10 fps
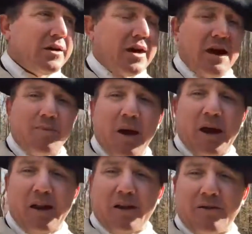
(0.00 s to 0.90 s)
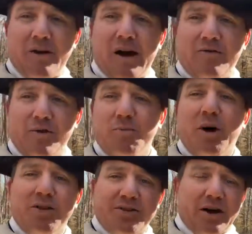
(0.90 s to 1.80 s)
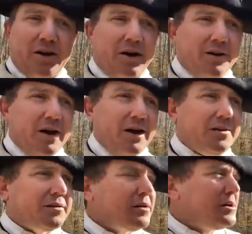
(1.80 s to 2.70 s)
campaigning for months on end.